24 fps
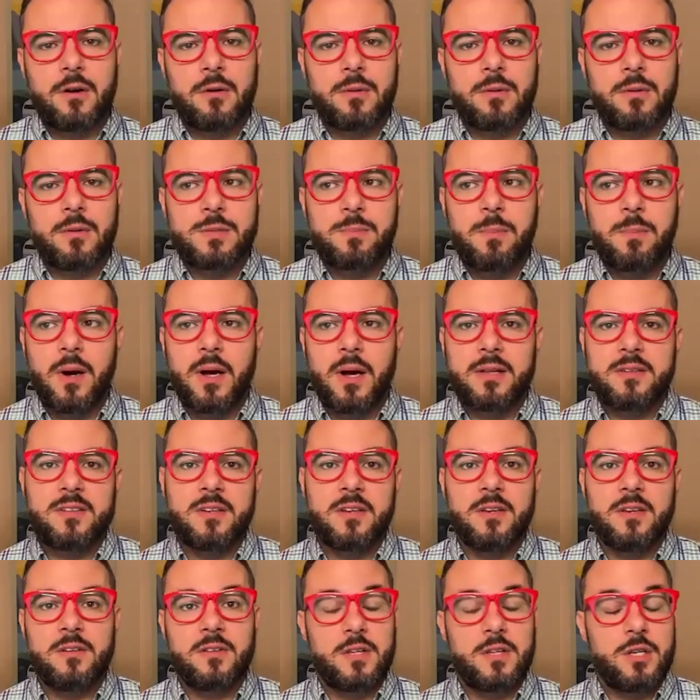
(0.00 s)
response
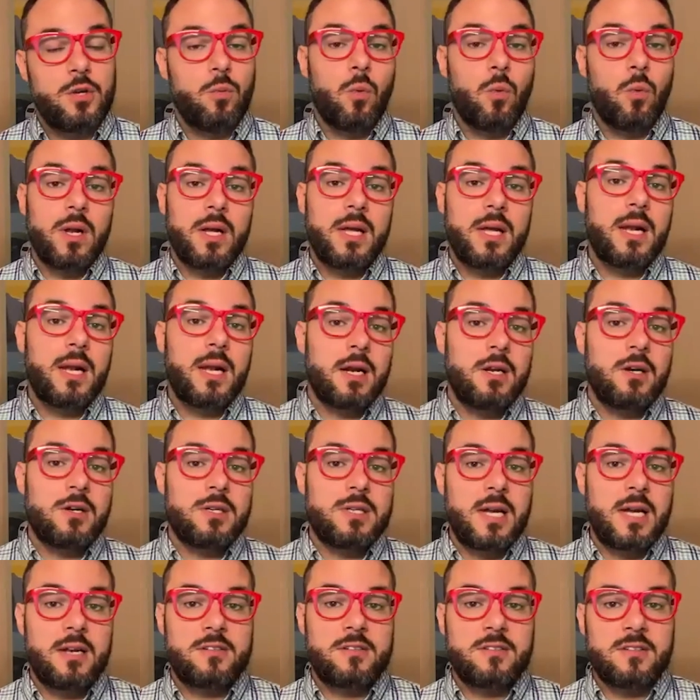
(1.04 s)
is that you want to get out of your
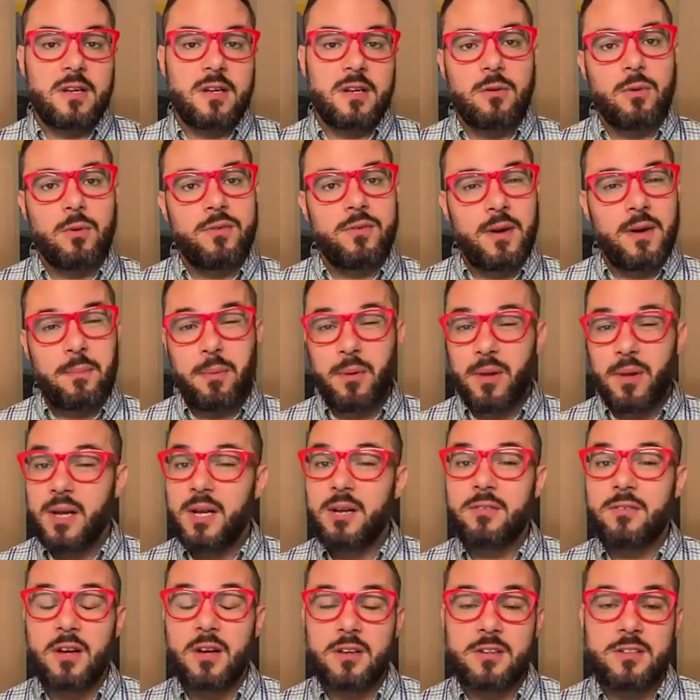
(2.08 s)
data center, we've had plenty
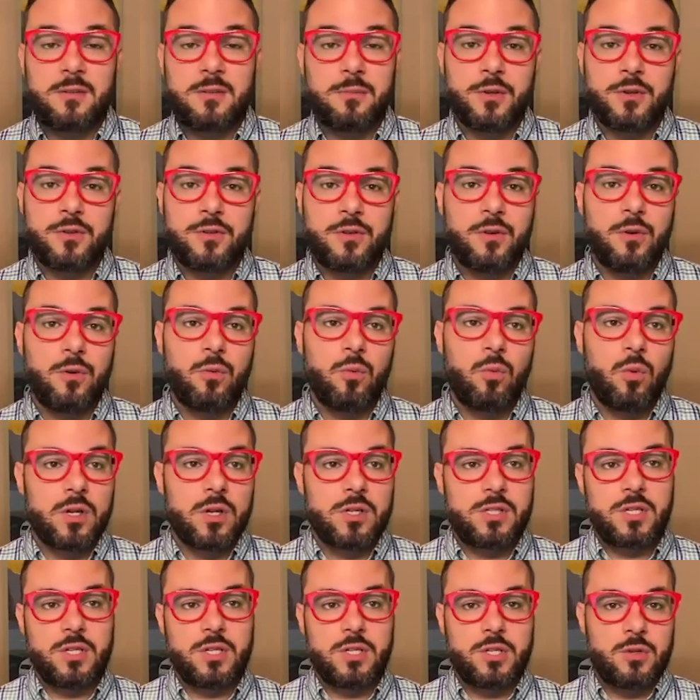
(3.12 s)
of customers who
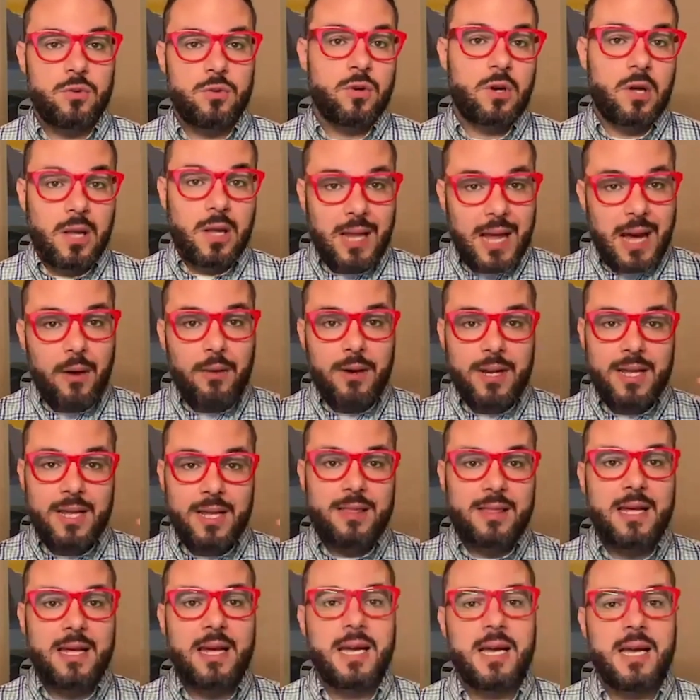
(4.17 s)
want to do cloudy
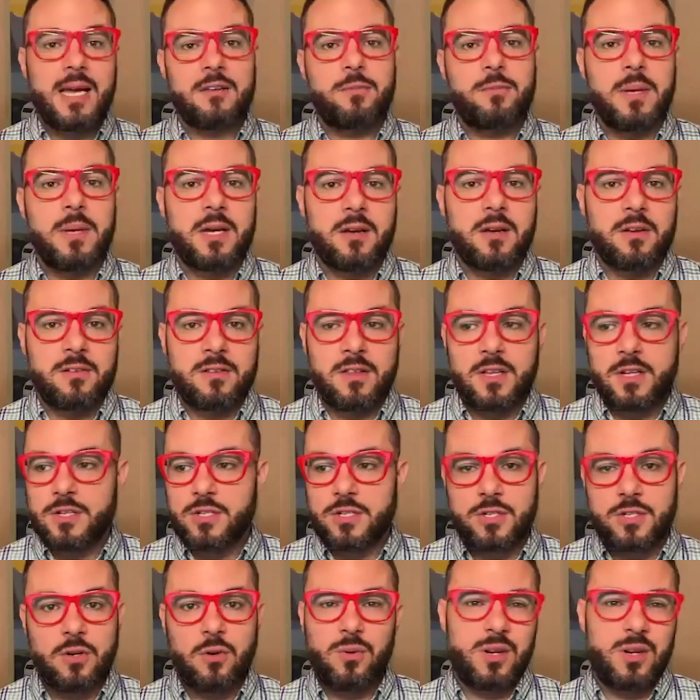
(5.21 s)
things because they
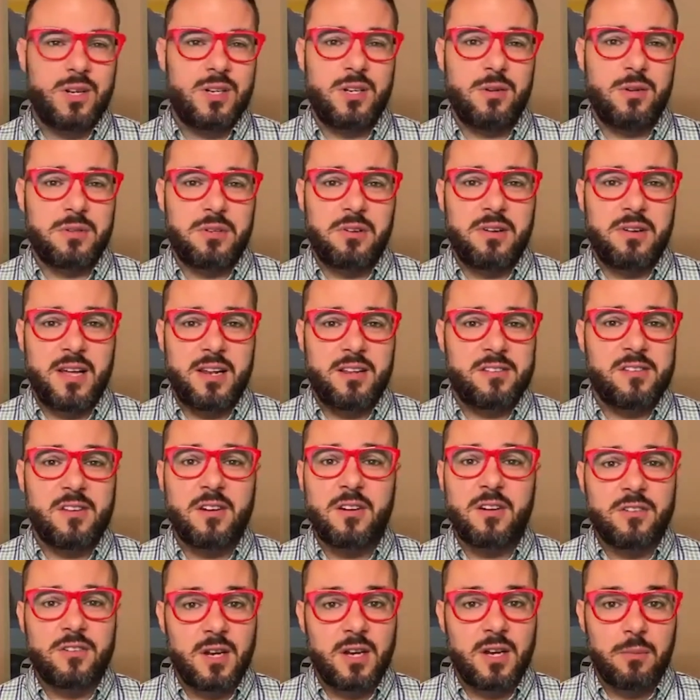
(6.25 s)
just don't want to deal with their data
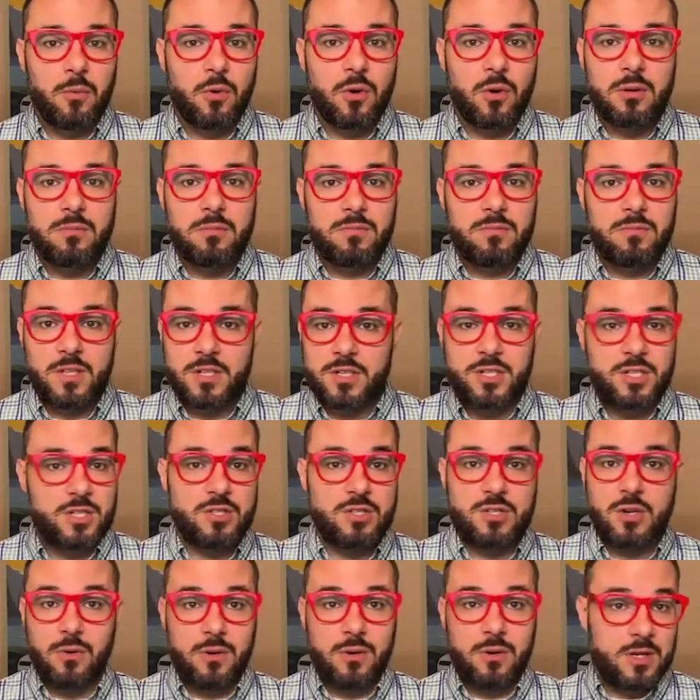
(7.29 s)
centers anymore. They
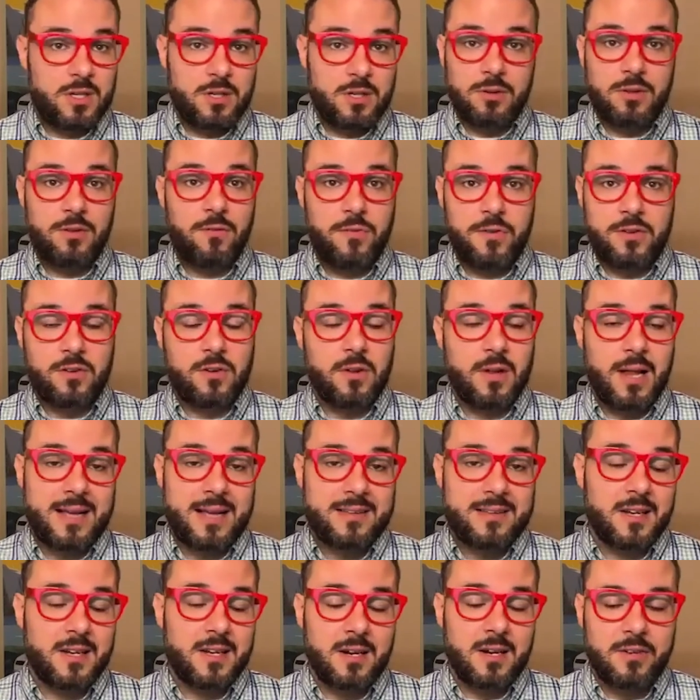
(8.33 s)
just don't want to deal with the physical
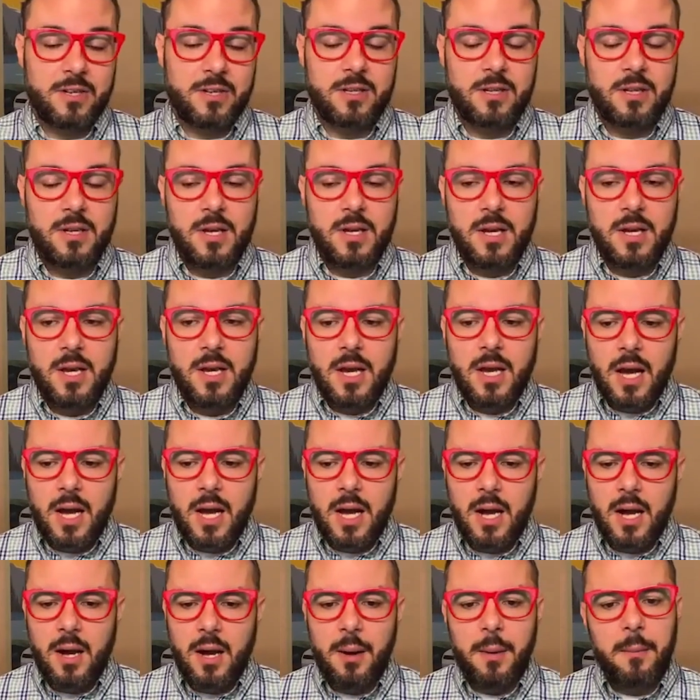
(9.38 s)
asset of it.
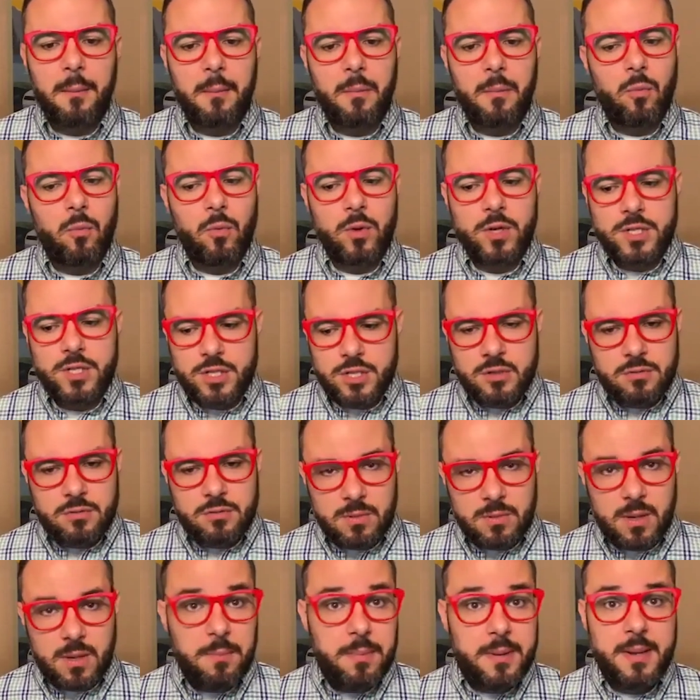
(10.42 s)
Um, which
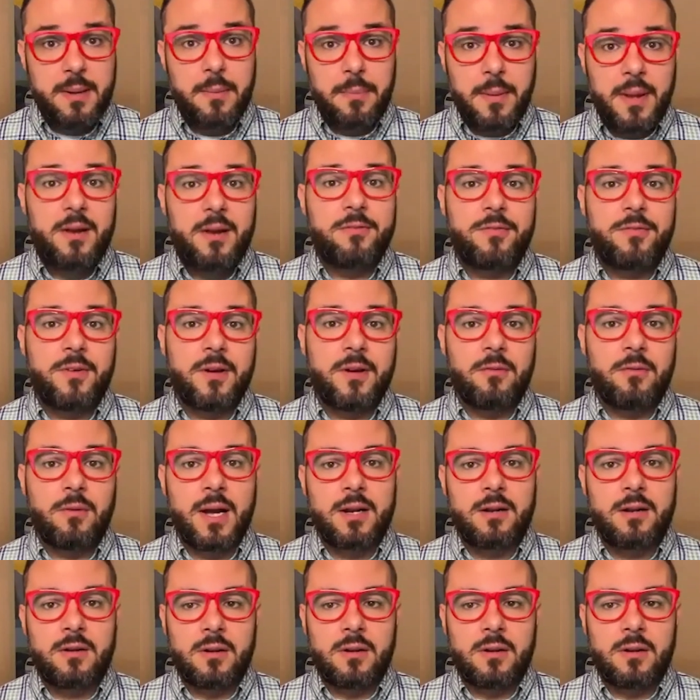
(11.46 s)
can be a benefit, right?